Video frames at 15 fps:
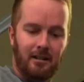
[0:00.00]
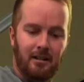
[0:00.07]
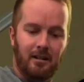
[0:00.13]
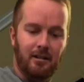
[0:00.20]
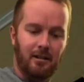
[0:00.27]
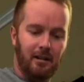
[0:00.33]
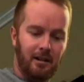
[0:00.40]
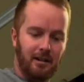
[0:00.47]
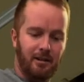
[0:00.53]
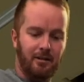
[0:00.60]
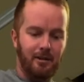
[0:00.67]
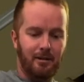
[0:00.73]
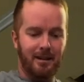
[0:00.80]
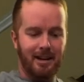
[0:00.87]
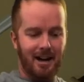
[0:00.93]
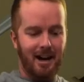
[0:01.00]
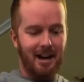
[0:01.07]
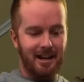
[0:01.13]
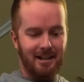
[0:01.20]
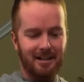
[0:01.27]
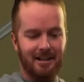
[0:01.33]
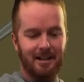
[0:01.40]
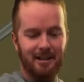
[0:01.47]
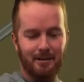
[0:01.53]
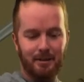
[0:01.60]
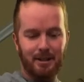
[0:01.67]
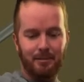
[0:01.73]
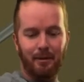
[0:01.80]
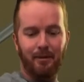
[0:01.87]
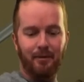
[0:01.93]
Oh, what do we got? It
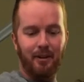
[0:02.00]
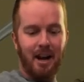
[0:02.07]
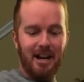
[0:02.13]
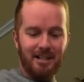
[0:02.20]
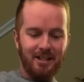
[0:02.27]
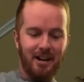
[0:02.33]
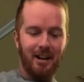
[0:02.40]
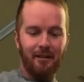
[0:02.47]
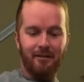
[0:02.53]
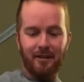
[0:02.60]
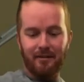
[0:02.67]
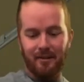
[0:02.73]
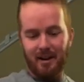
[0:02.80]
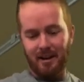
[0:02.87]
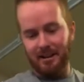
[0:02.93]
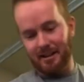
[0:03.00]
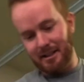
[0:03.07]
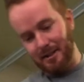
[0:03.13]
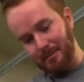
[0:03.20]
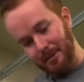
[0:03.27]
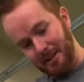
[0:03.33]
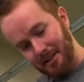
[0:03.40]
must be fragile if they've got this much